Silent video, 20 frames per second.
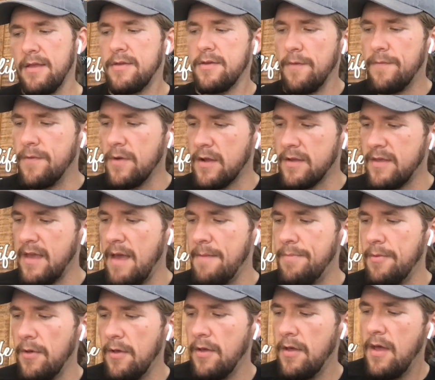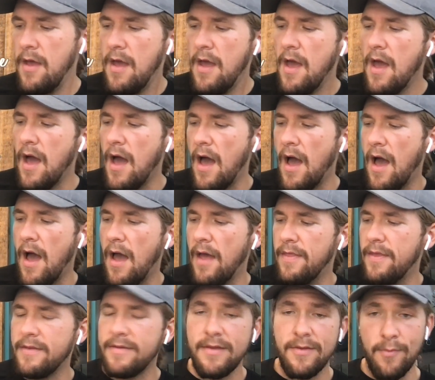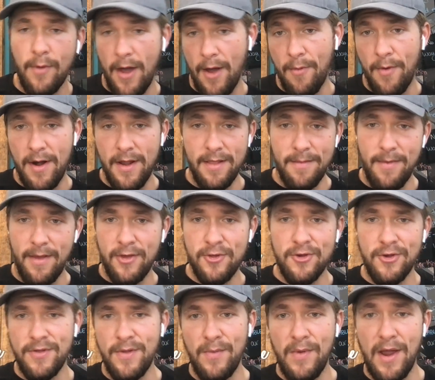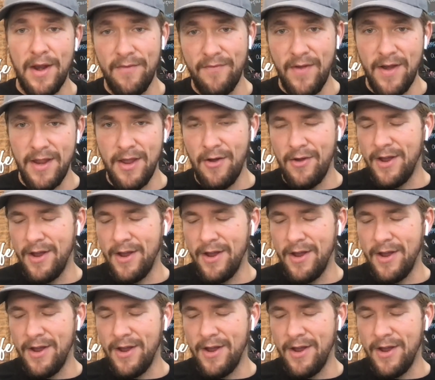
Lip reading: So, for example, this is why I wanted to make sure that we had a video